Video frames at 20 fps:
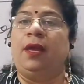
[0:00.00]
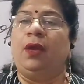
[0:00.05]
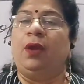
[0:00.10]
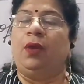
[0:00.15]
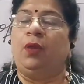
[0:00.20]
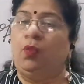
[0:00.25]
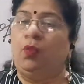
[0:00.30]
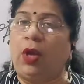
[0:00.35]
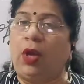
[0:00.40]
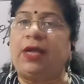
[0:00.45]

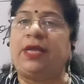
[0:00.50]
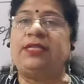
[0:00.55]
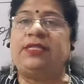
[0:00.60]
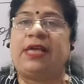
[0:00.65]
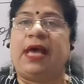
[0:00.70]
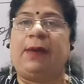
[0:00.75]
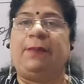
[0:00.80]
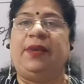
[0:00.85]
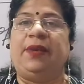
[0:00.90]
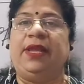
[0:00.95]
What is
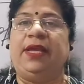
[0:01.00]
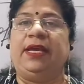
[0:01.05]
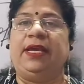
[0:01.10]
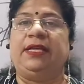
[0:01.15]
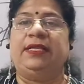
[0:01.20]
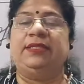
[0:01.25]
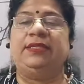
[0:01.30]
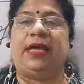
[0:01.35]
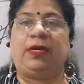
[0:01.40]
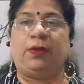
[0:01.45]
happening
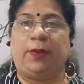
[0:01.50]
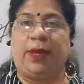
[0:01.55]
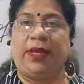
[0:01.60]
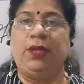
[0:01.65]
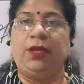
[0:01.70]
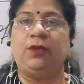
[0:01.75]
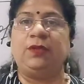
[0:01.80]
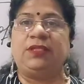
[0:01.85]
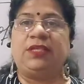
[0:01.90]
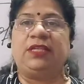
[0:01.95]
is that
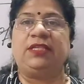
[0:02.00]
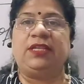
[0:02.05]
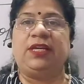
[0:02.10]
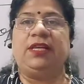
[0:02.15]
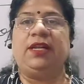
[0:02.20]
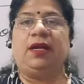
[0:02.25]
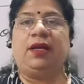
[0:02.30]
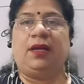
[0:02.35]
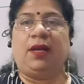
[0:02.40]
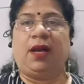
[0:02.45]
when you sit
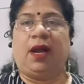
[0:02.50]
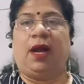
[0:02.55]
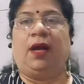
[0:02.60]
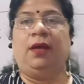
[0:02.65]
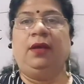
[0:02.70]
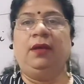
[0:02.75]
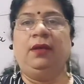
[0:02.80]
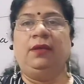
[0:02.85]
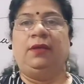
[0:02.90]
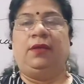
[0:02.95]
in a
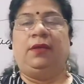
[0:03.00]
car,